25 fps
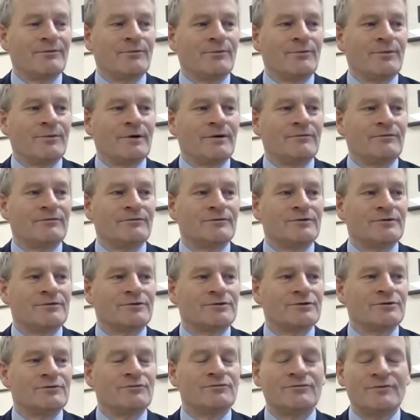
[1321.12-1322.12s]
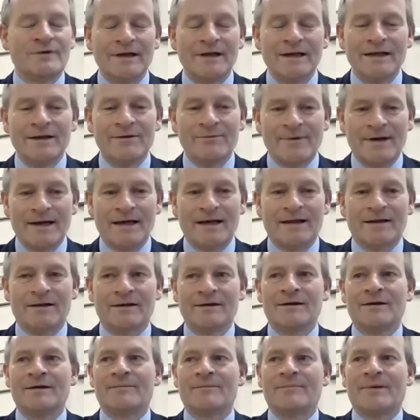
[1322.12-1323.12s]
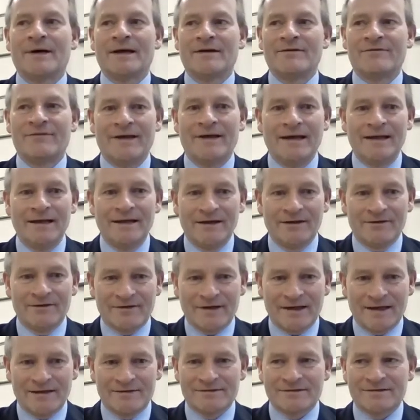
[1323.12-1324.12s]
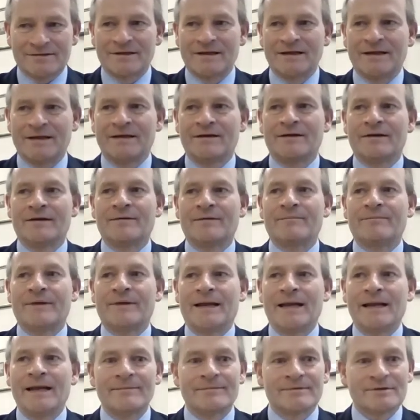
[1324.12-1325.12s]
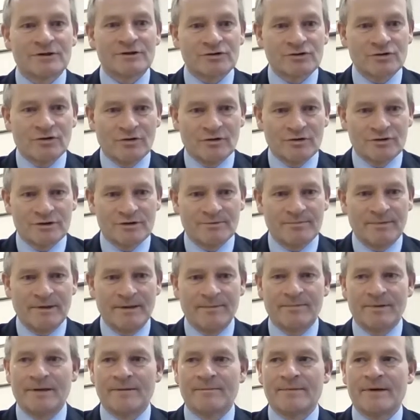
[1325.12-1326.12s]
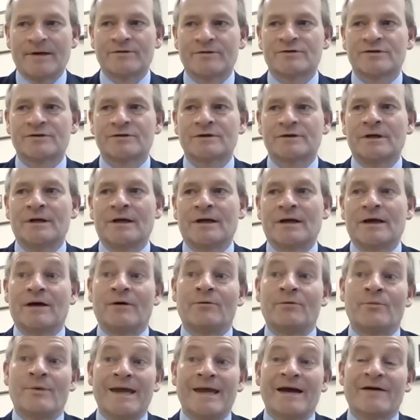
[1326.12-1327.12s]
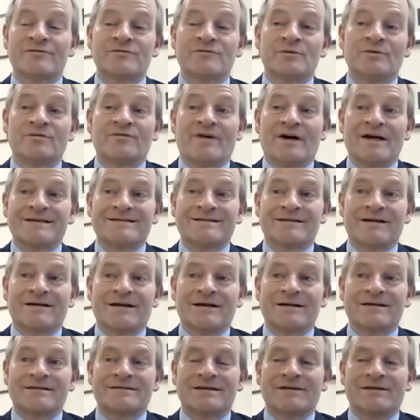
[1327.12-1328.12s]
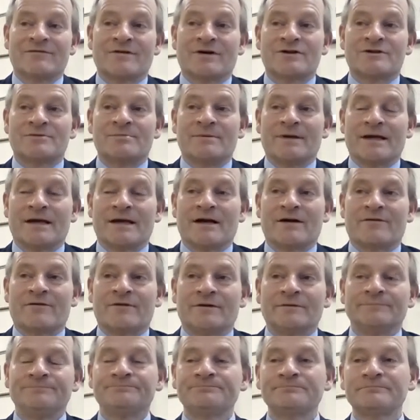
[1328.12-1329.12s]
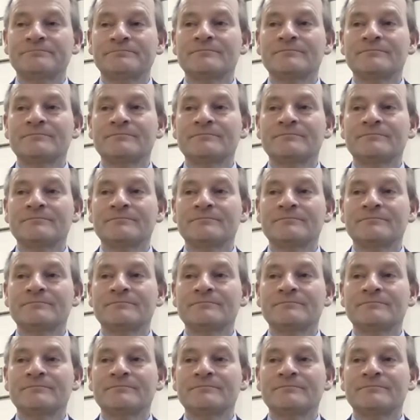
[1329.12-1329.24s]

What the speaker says: will do really well by availing of counselling, being able to talk to people about it. We have to advise clients they've got to be careful